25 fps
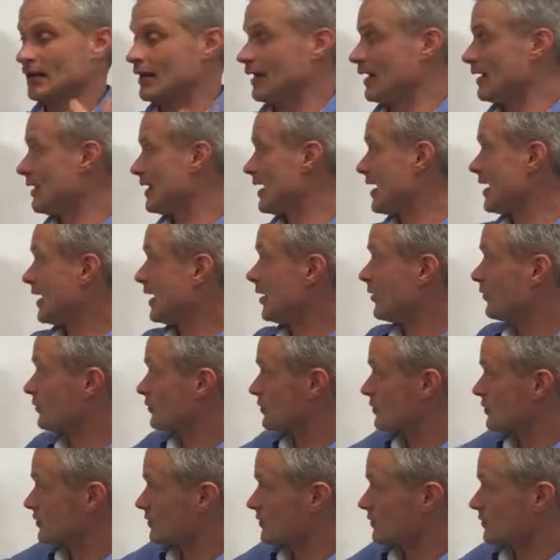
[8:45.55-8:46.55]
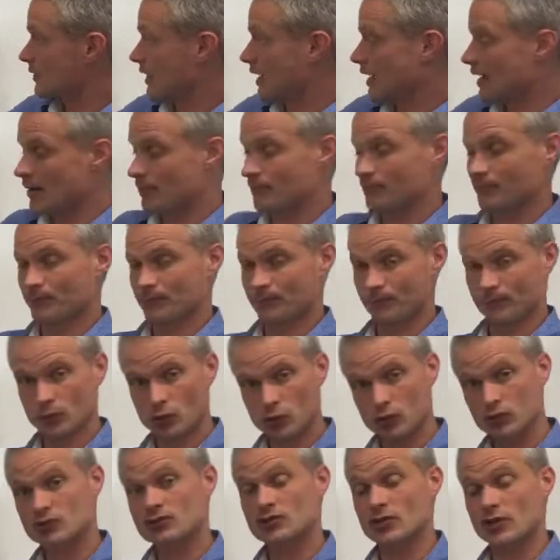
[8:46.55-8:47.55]
and that helps
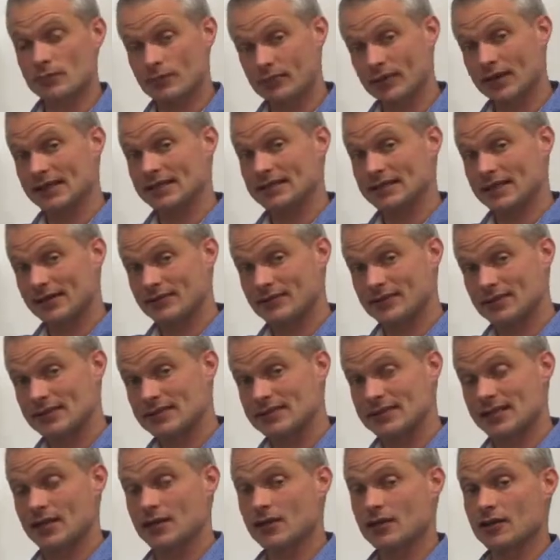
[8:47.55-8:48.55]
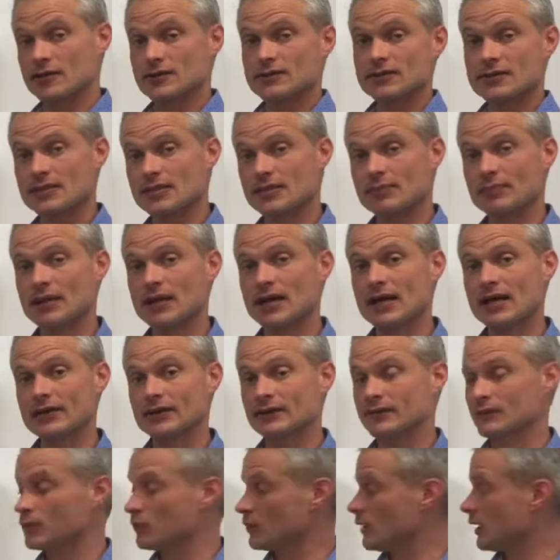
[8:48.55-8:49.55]
also break down the cellulose in the plant